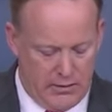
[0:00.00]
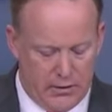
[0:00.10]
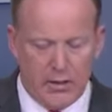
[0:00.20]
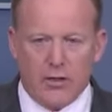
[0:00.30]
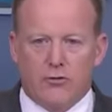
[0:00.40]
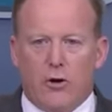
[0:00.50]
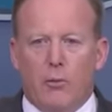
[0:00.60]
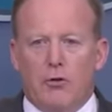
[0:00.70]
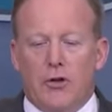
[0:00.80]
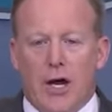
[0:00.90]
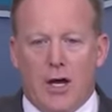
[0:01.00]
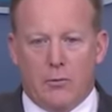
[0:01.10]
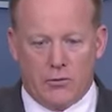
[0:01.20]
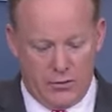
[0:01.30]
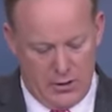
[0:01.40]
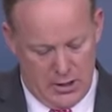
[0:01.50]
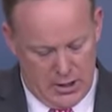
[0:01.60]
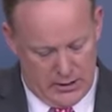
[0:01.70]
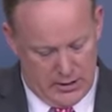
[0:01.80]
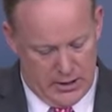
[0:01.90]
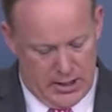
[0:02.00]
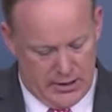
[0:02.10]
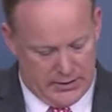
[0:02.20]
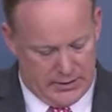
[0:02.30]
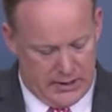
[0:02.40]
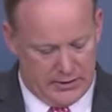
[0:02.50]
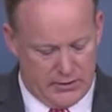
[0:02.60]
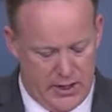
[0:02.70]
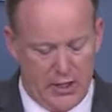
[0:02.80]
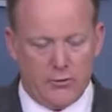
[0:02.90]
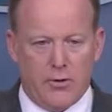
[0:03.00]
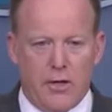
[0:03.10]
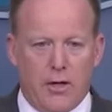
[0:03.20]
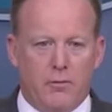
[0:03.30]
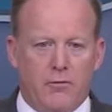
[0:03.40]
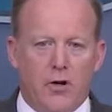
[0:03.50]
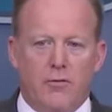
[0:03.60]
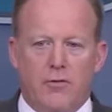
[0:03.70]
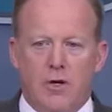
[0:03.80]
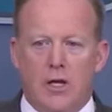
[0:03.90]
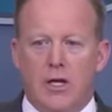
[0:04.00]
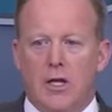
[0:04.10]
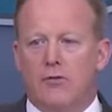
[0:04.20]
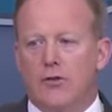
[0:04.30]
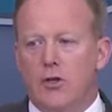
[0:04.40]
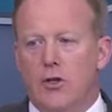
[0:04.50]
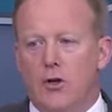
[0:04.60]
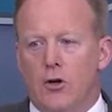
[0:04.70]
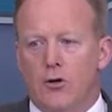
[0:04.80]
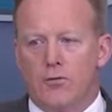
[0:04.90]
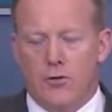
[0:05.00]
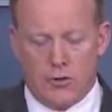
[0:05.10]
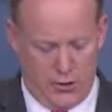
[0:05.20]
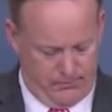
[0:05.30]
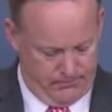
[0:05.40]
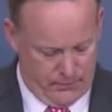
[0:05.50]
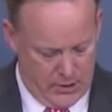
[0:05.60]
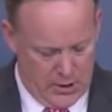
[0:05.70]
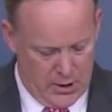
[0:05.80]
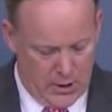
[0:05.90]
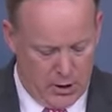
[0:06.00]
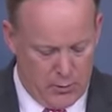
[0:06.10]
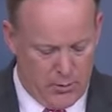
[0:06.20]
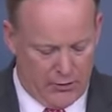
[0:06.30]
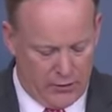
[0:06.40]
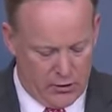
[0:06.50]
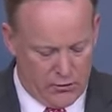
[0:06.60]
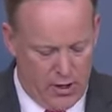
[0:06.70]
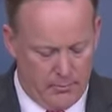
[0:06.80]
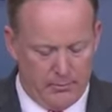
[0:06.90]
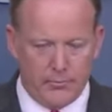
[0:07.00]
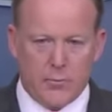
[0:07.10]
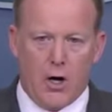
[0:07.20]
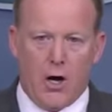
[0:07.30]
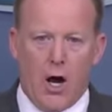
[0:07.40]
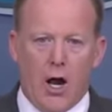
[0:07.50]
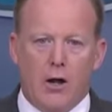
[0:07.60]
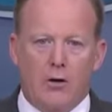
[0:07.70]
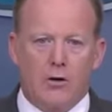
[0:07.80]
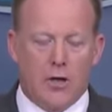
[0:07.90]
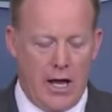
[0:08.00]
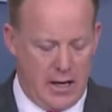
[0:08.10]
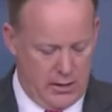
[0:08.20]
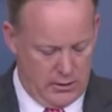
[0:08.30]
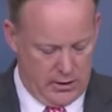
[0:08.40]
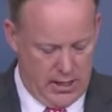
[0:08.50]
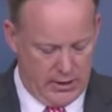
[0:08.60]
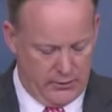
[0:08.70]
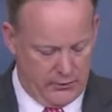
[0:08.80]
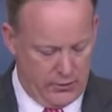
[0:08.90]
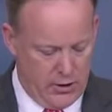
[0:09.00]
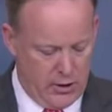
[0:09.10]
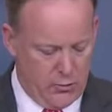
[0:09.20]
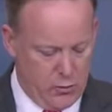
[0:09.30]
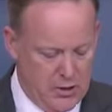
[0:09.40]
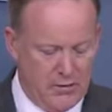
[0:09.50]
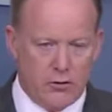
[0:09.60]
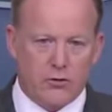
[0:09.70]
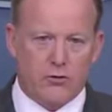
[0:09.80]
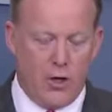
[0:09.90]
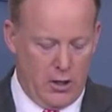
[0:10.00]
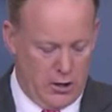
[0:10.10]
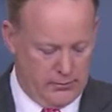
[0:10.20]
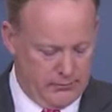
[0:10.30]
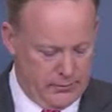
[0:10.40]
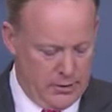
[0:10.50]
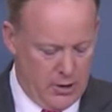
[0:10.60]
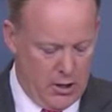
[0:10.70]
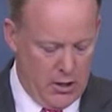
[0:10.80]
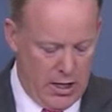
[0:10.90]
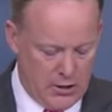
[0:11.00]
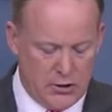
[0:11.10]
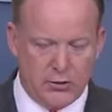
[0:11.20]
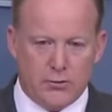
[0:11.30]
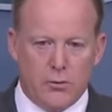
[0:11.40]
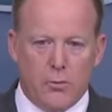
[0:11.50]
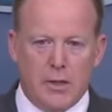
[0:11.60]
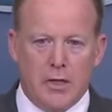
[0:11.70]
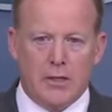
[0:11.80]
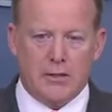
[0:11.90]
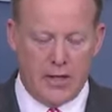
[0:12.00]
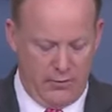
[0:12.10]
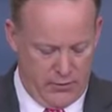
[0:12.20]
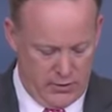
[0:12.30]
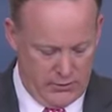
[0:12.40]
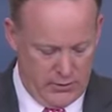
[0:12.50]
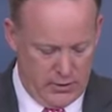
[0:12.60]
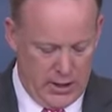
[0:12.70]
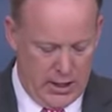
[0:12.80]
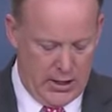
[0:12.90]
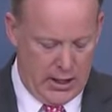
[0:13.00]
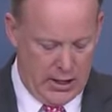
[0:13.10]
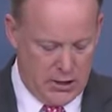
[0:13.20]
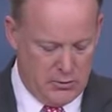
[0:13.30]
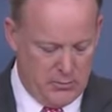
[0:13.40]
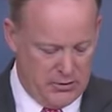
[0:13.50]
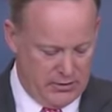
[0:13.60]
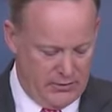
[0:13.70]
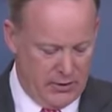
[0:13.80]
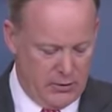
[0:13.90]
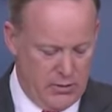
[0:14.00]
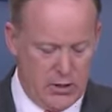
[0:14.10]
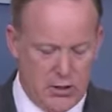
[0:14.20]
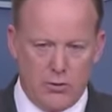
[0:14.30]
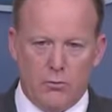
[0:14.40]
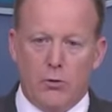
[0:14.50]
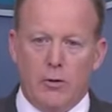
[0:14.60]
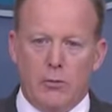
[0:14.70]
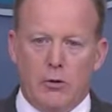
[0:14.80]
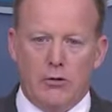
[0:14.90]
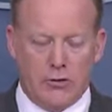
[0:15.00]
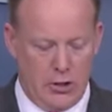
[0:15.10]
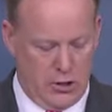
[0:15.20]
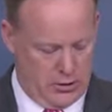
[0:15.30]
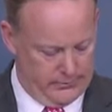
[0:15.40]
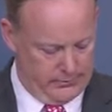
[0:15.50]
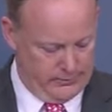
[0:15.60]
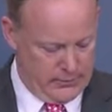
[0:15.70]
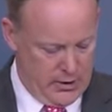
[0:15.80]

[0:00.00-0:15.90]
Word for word: that even in these troubled times, the United States stands with them for a free and secure future. Under President Trump, our ironclad alliance will be even stronger. Our nations will be safer, and the Asia Pacific region will be more secure.